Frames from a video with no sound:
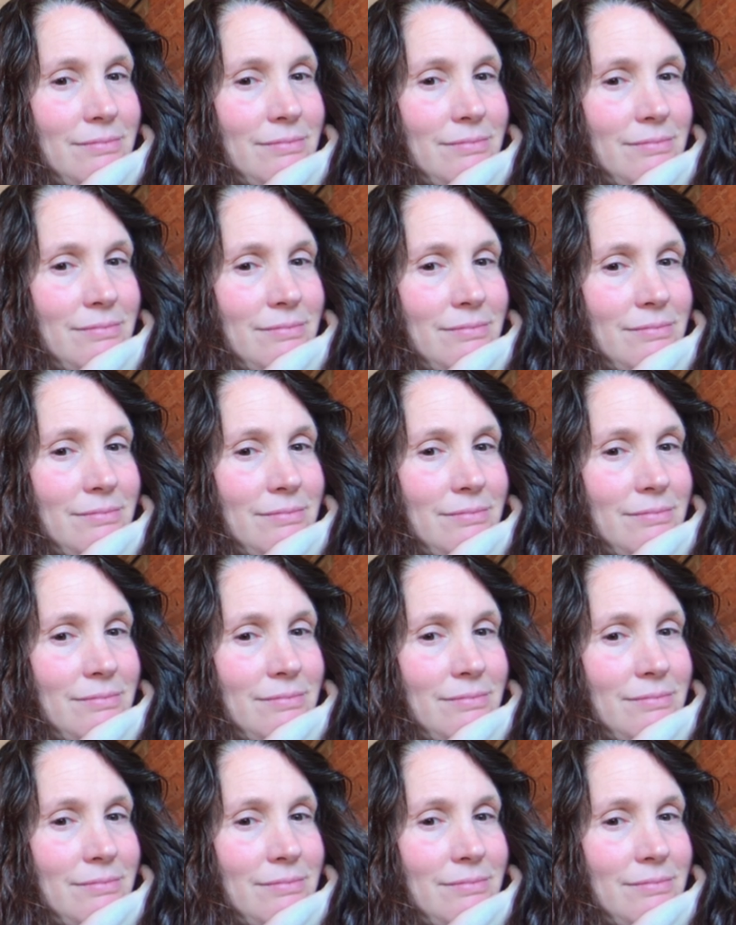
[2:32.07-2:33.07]

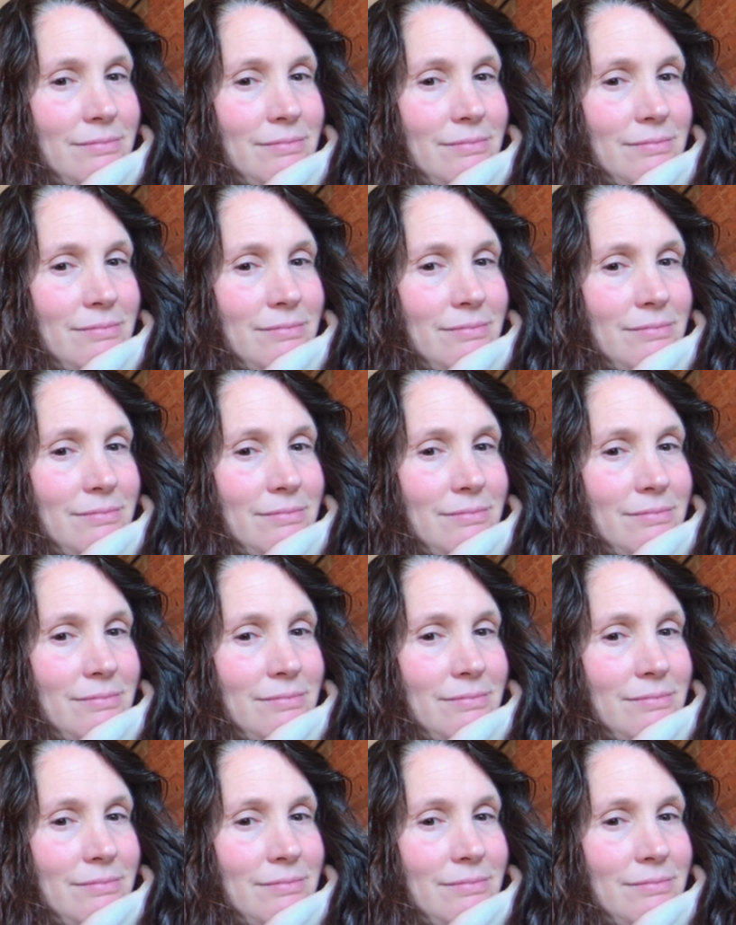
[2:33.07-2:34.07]

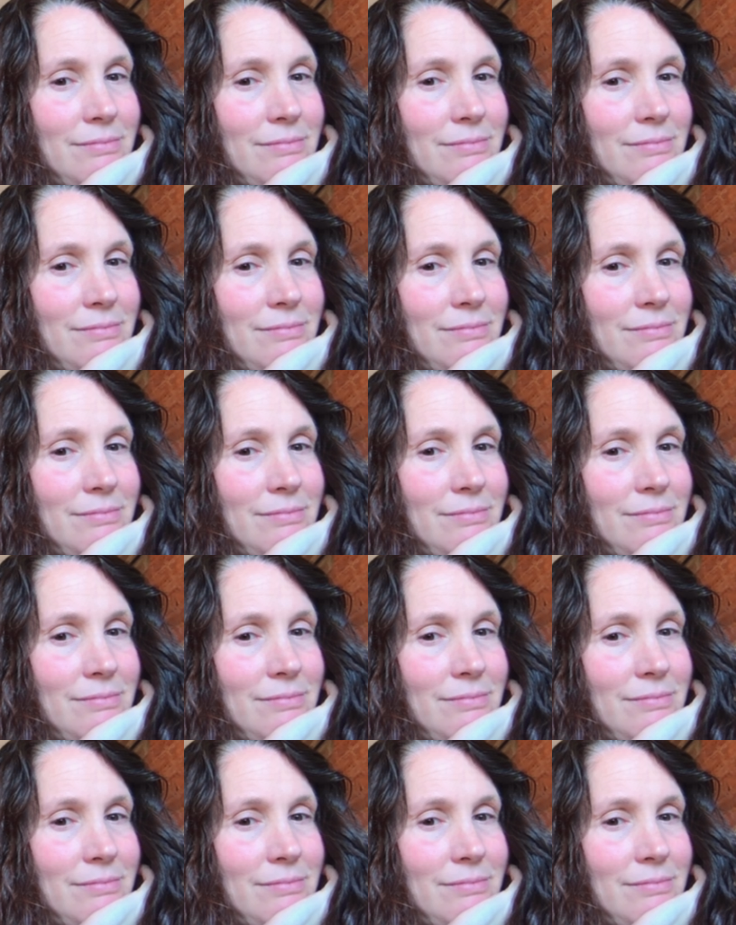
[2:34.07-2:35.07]

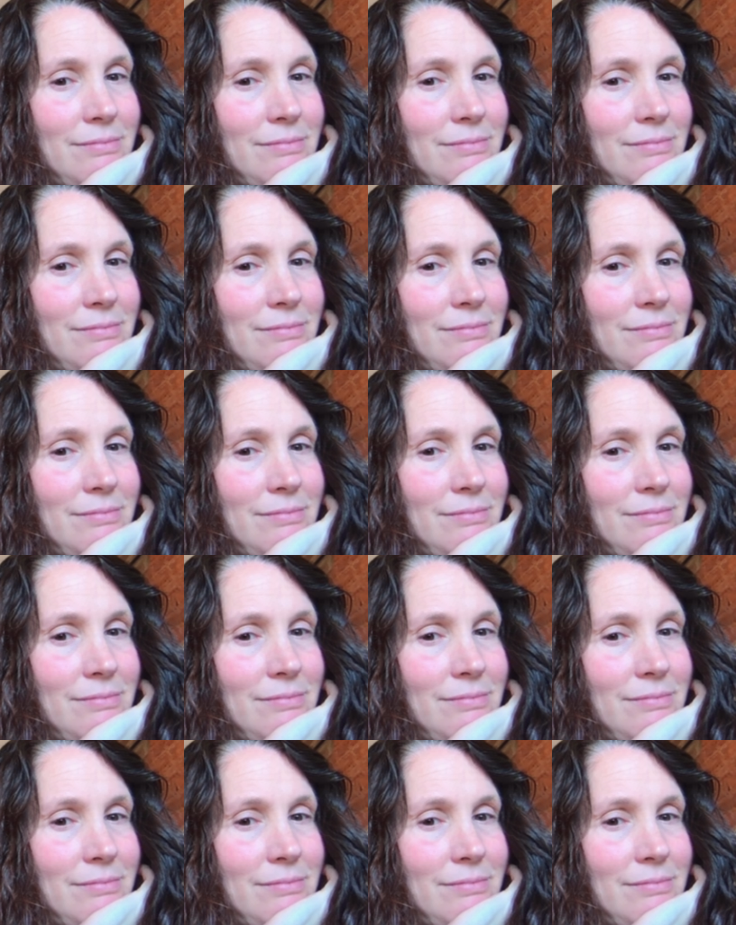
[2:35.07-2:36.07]

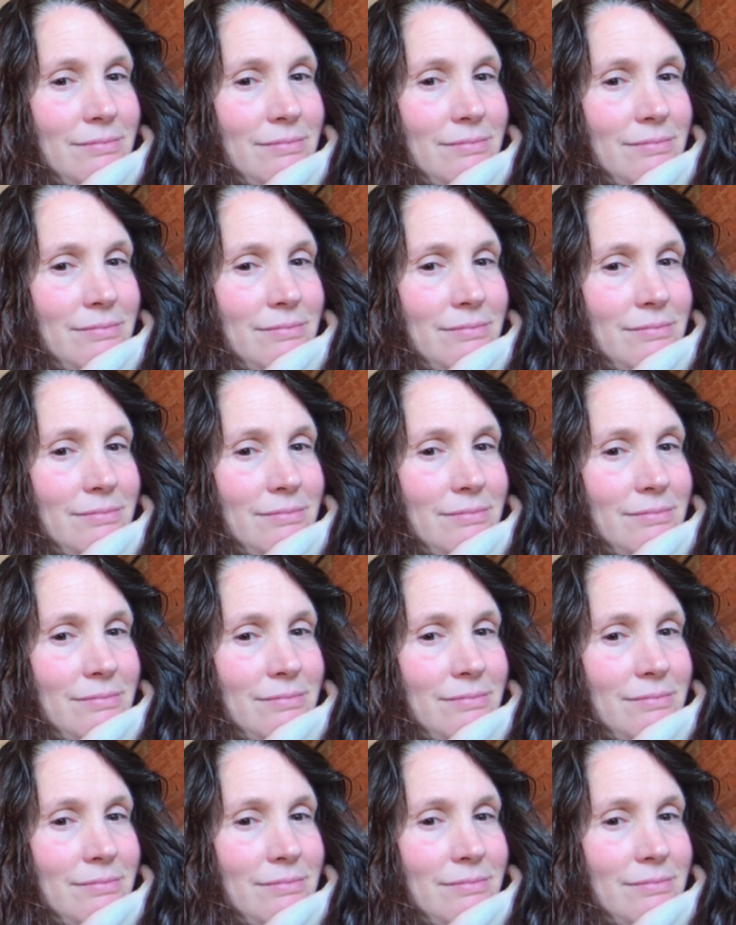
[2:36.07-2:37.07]

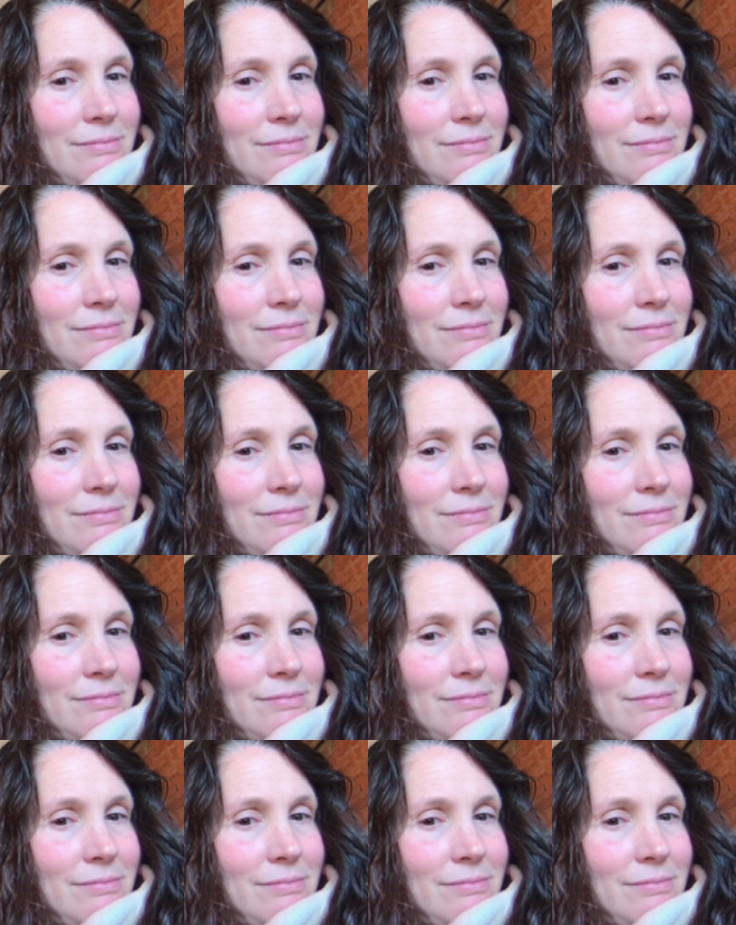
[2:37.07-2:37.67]
The face doesn't move, so there is nothing to read.